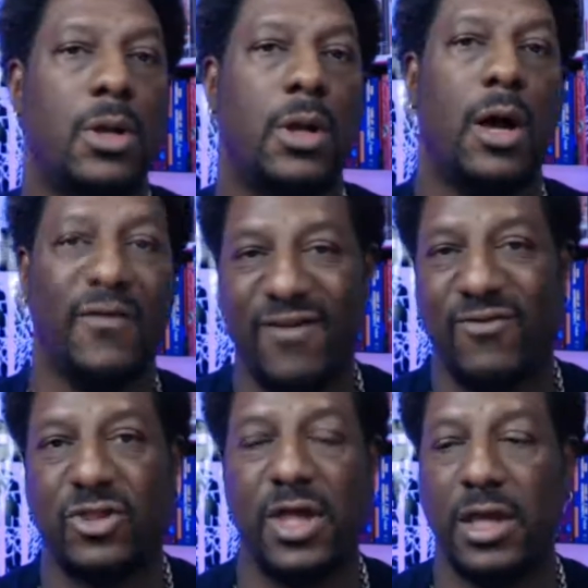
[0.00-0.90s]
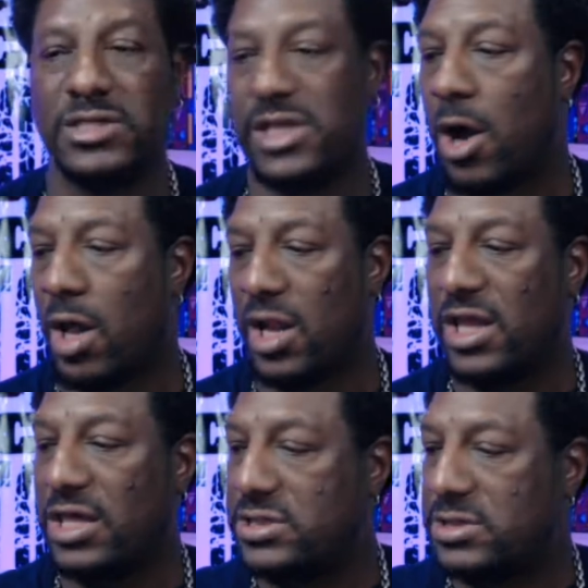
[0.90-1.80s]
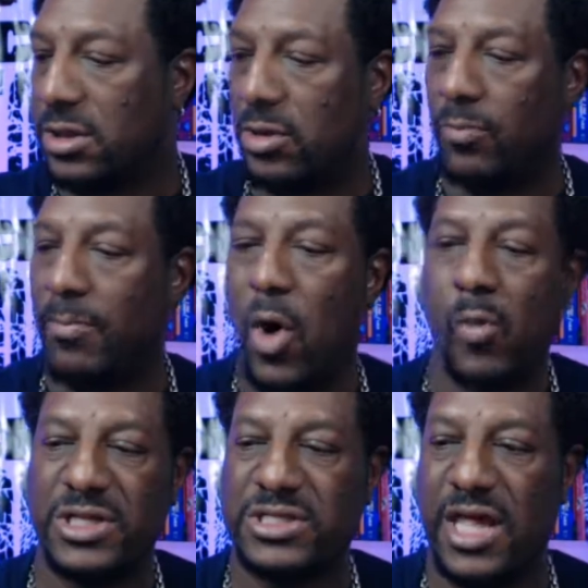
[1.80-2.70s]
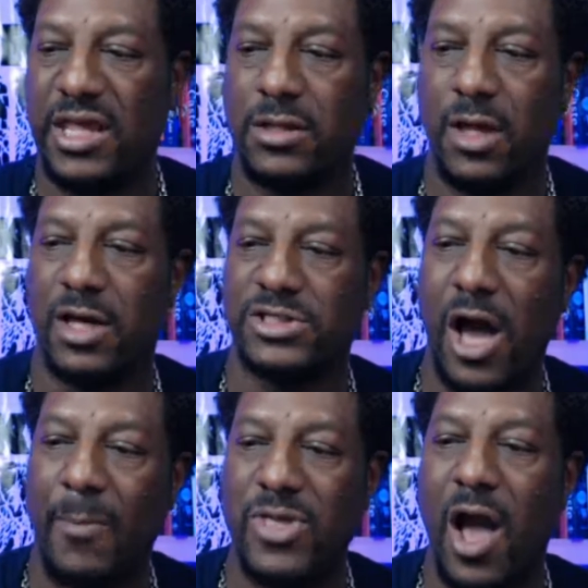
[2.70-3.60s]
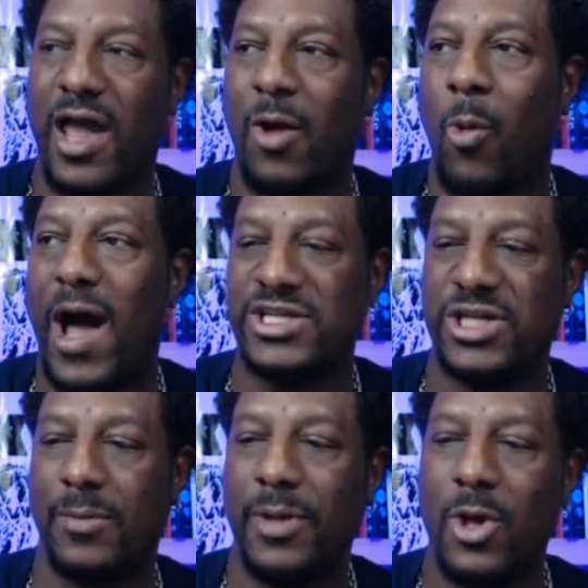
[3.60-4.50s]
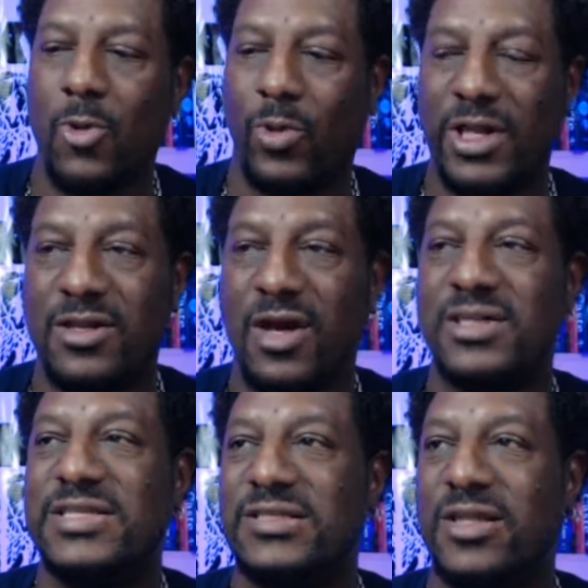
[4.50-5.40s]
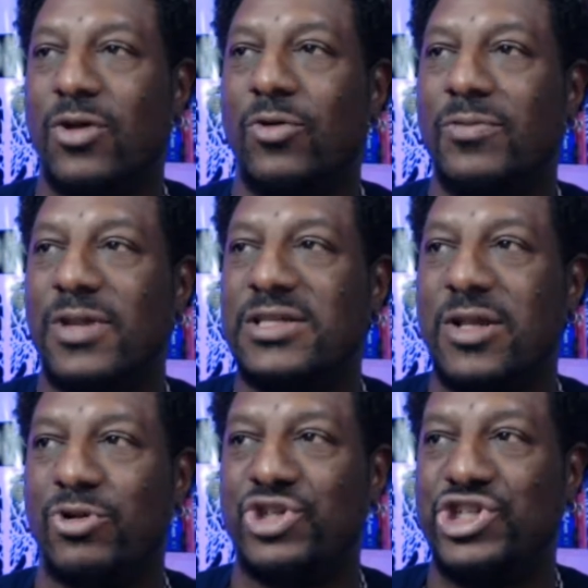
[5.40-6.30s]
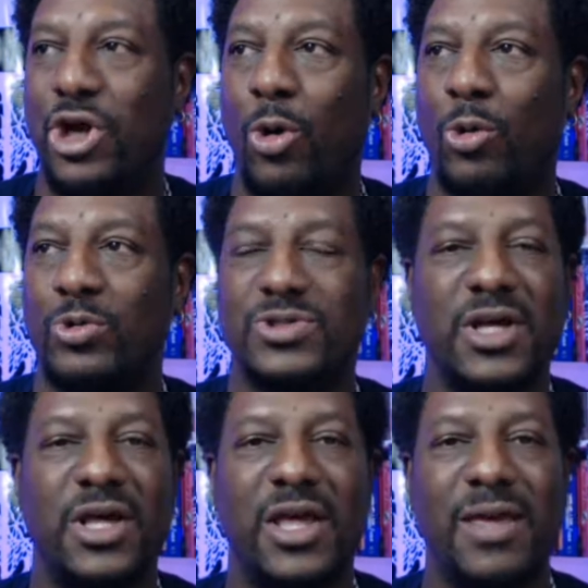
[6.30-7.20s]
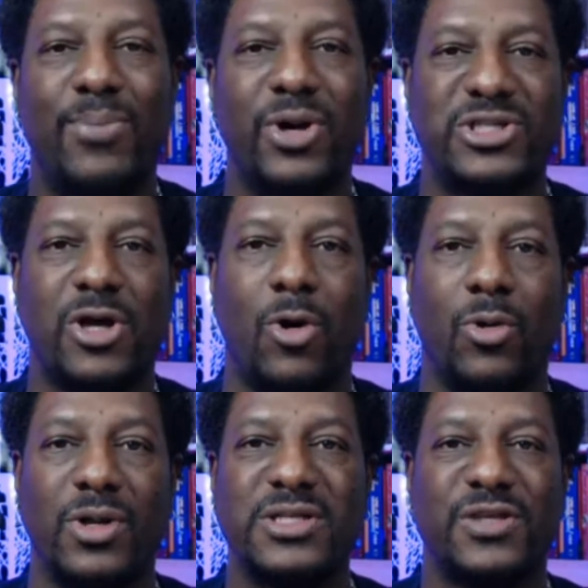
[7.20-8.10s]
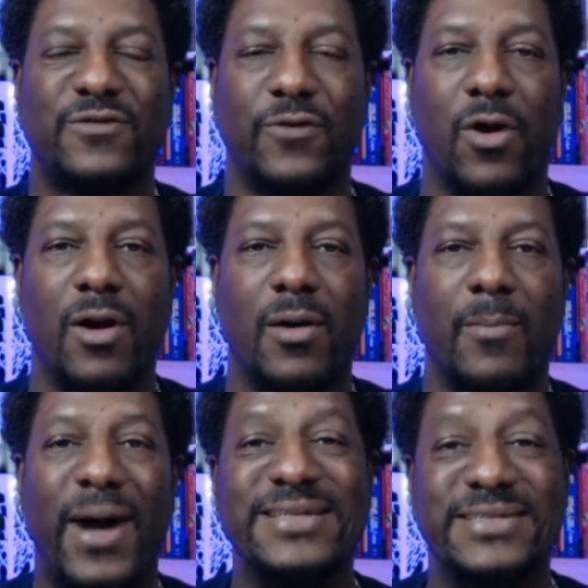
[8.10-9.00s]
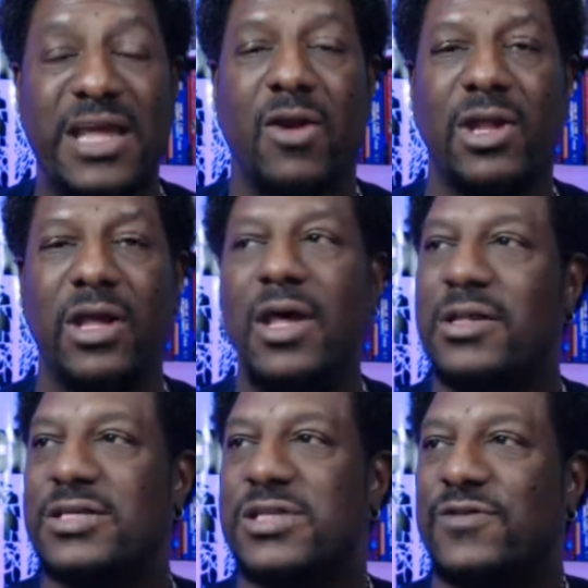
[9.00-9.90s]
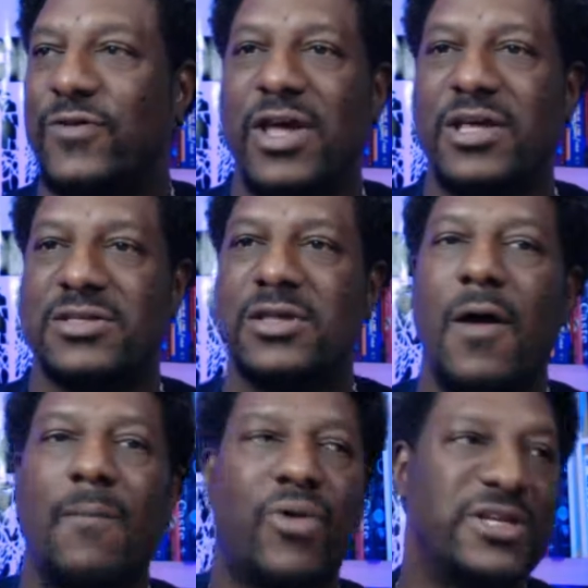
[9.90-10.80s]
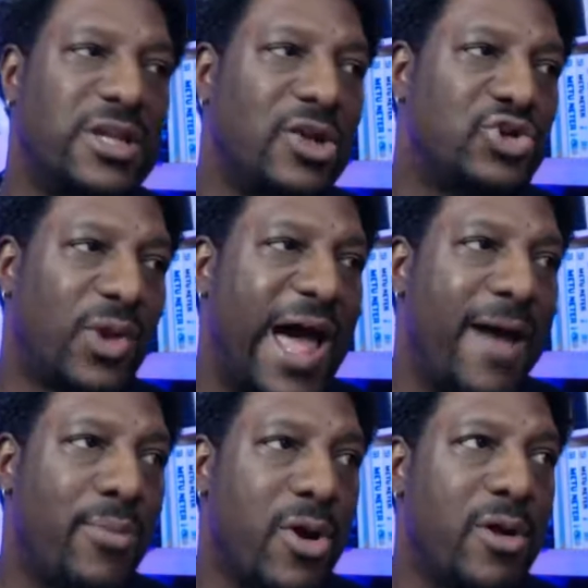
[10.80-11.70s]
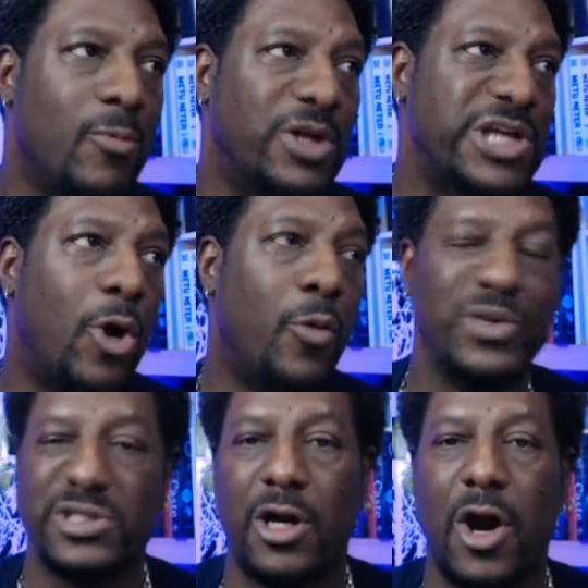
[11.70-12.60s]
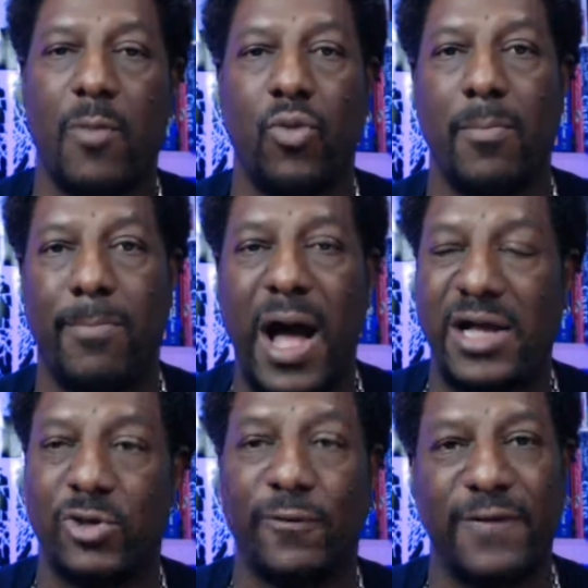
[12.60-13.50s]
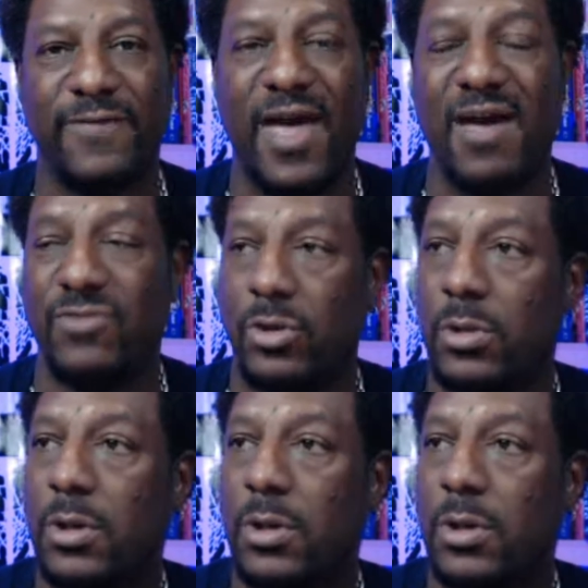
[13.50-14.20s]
of everything. See, all of these little moments that he does, y'all got to watch him. When he does these little shows he puts on, this is for posterity. This is for his presidential library, which I hope is a cardboard box on Fifth Avenue.